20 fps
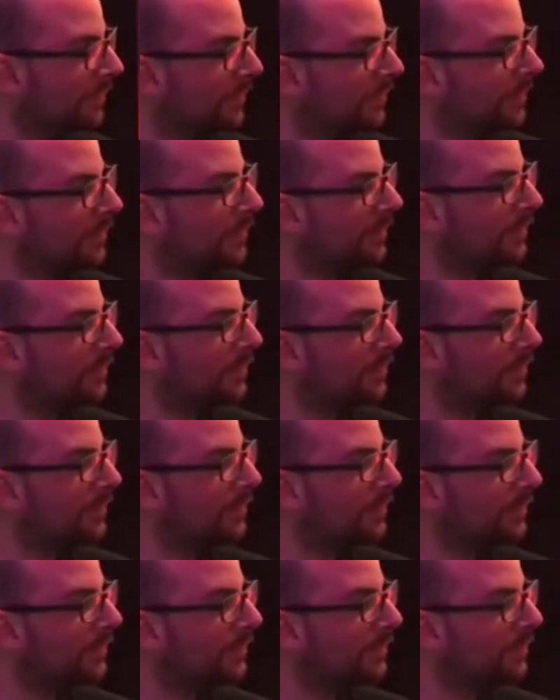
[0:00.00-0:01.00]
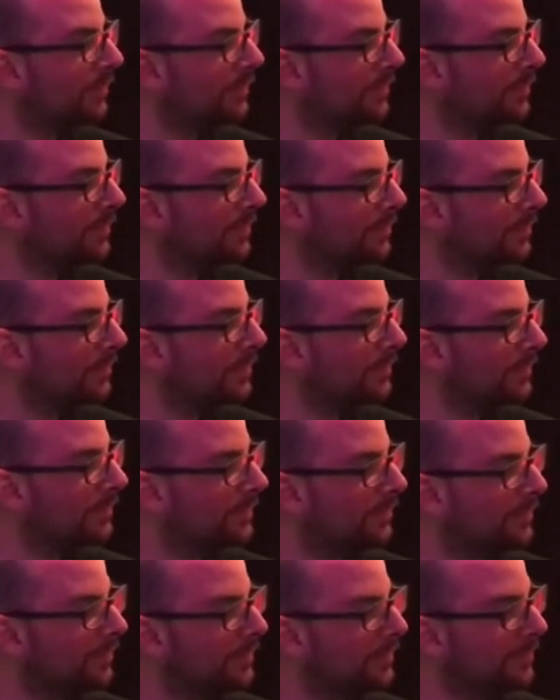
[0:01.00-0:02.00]

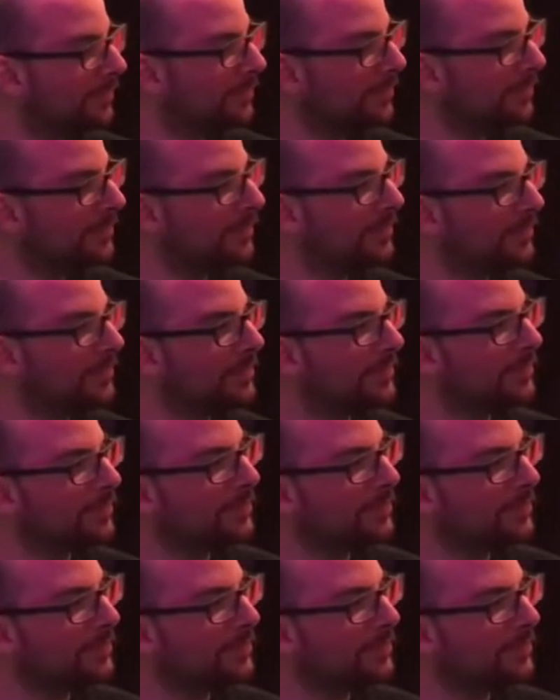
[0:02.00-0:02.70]
No words are spoken by the person on screen.